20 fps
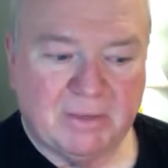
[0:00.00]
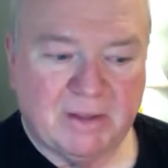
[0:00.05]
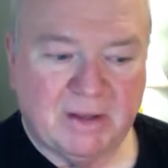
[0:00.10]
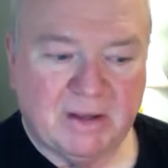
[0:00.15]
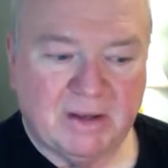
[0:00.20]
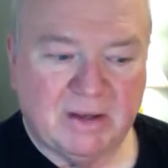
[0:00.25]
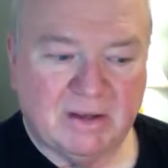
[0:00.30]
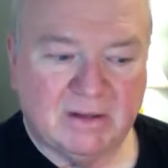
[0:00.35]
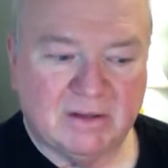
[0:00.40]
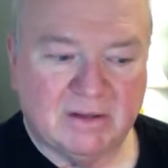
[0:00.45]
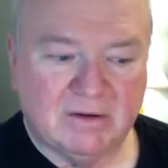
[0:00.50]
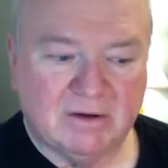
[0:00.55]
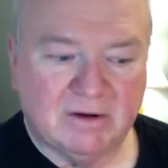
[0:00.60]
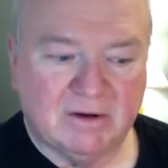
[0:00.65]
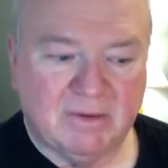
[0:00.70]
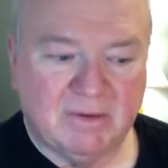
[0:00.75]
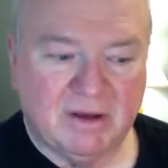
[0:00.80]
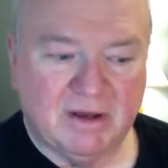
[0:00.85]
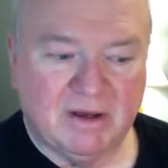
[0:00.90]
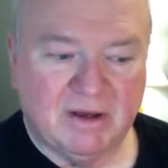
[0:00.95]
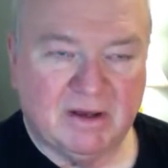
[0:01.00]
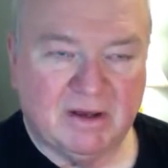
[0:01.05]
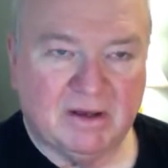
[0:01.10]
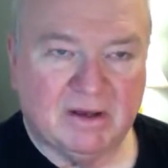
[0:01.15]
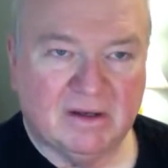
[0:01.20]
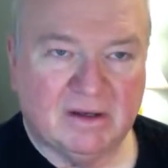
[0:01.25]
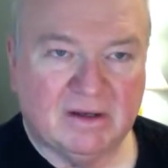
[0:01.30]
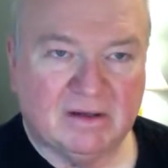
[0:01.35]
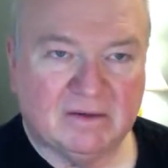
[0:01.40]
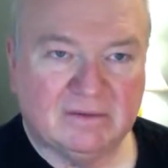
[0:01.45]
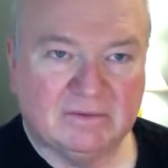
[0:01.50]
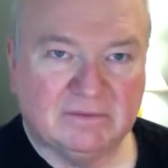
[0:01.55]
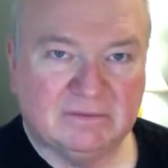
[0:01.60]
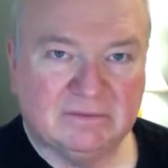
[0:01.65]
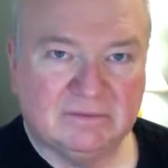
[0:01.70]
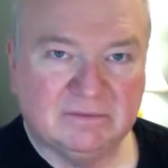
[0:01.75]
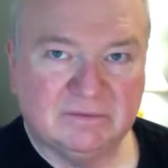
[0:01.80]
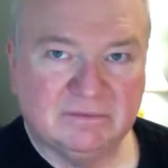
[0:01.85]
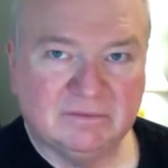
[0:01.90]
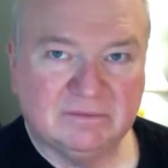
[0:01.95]
theory by
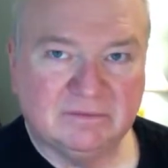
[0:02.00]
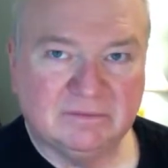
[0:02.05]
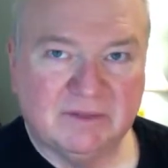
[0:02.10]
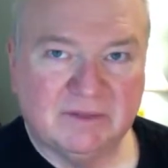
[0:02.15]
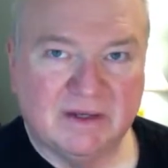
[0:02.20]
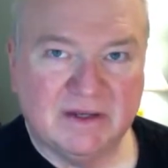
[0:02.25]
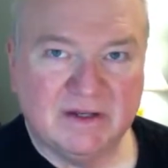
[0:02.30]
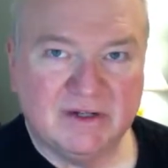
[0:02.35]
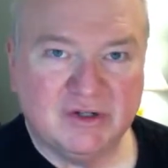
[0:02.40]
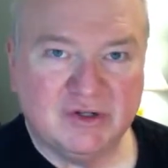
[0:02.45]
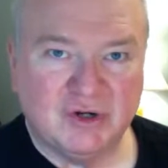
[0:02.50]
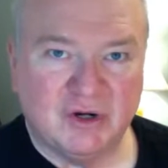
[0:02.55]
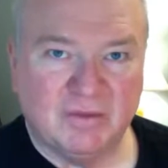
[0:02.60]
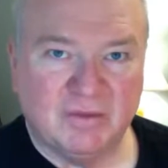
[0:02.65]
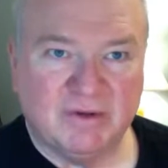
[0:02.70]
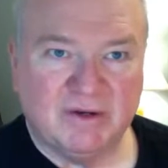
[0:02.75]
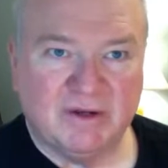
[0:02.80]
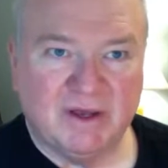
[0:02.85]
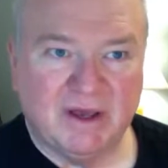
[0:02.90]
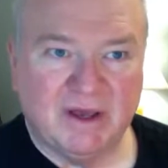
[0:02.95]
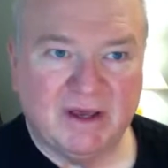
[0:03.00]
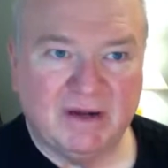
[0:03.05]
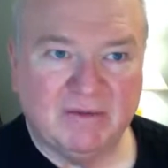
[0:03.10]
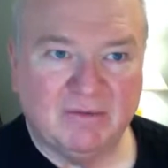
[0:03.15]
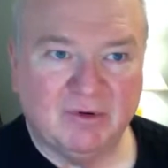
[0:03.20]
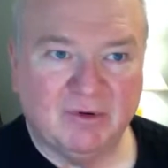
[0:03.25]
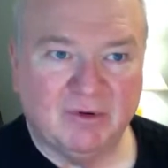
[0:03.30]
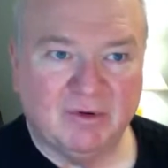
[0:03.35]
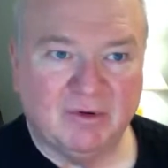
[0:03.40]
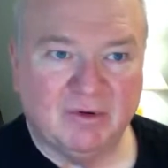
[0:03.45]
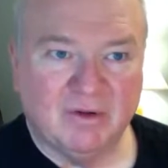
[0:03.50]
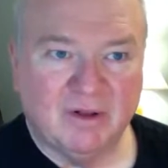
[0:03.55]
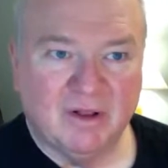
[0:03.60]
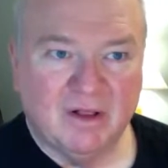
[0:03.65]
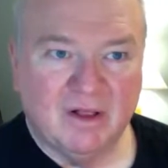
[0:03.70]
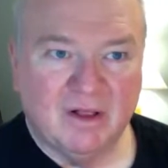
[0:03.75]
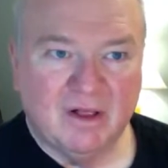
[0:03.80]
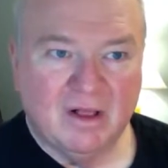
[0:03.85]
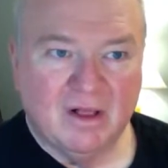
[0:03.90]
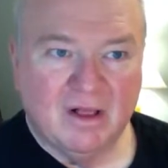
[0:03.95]
a German admiral
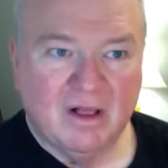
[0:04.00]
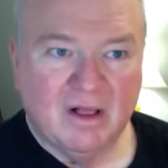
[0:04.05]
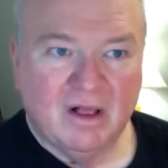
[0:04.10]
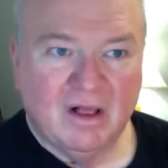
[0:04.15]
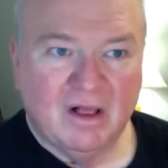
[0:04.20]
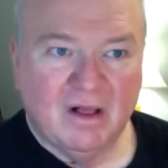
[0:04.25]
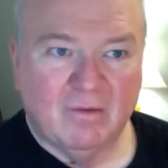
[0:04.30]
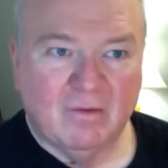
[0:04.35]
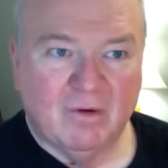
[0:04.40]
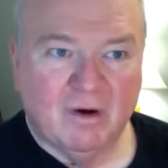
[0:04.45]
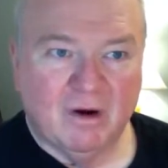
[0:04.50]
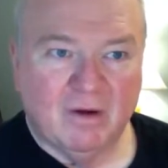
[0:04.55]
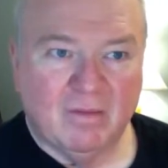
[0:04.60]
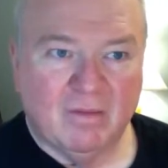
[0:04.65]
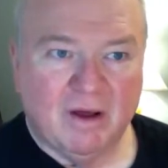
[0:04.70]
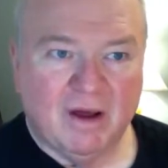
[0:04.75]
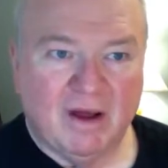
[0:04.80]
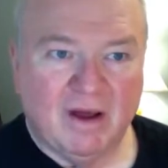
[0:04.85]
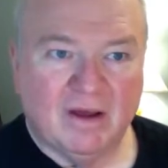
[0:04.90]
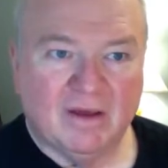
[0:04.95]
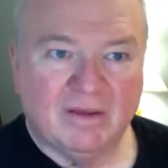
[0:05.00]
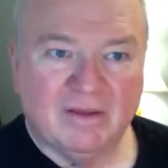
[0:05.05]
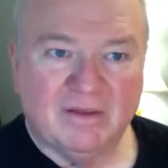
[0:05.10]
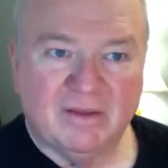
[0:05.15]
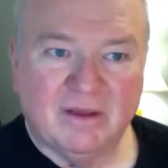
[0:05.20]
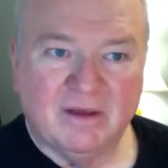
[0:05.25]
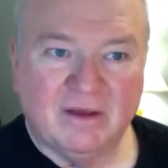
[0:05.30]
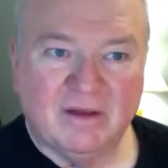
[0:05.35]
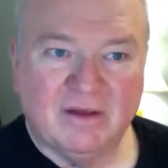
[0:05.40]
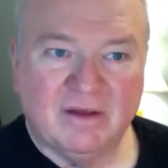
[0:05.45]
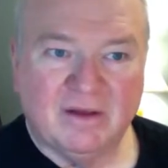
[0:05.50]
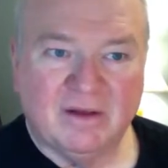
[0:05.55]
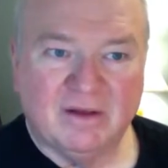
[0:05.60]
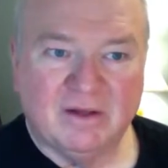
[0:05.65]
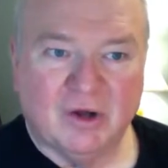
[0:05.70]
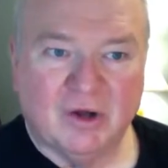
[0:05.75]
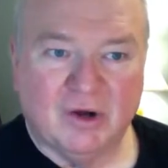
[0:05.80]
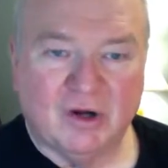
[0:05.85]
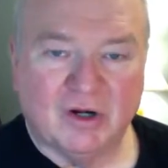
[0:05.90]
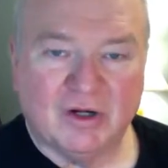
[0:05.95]
whereby he
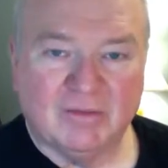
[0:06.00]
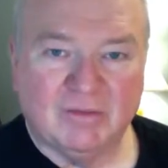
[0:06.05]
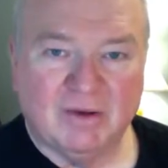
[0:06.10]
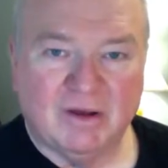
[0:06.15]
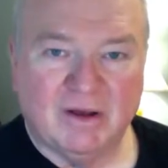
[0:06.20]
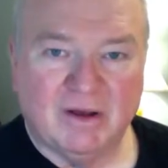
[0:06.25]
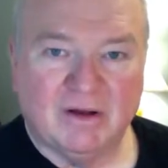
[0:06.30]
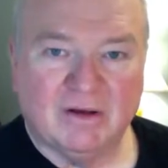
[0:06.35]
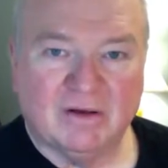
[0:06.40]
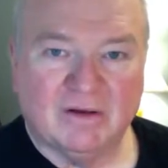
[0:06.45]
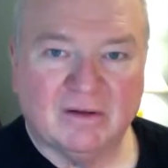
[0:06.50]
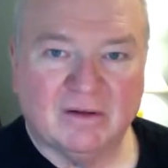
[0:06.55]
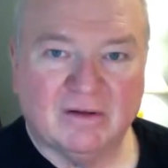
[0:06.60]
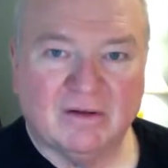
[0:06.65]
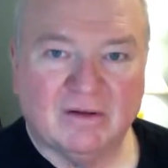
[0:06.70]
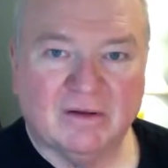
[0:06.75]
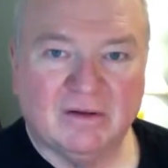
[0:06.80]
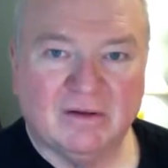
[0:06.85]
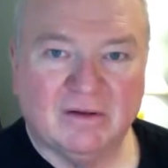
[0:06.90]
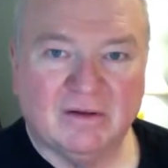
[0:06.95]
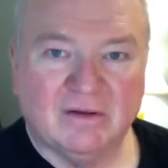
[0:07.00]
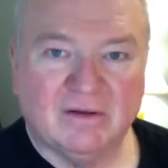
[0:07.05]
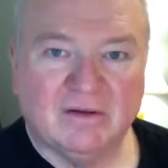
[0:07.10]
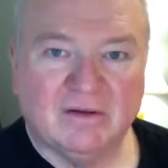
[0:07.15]
talked about the